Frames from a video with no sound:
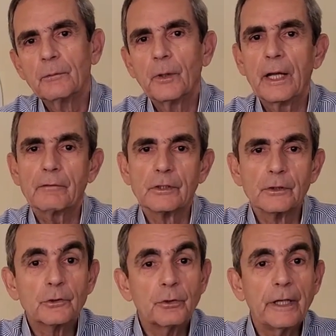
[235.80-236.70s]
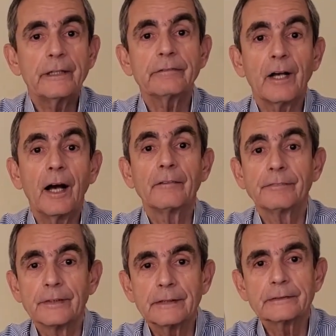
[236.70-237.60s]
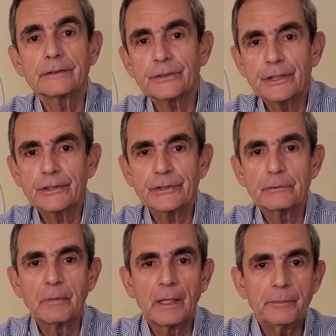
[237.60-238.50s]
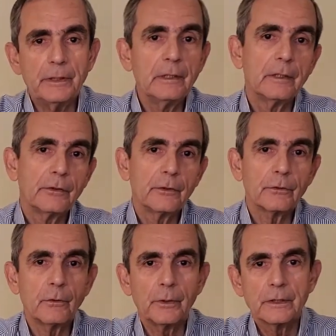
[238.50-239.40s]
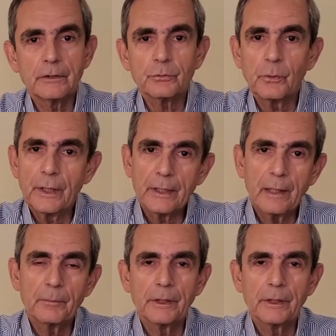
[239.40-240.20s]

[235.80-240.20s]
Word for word: We have a little creative conflict, discussion maybe. You're going this way and I'm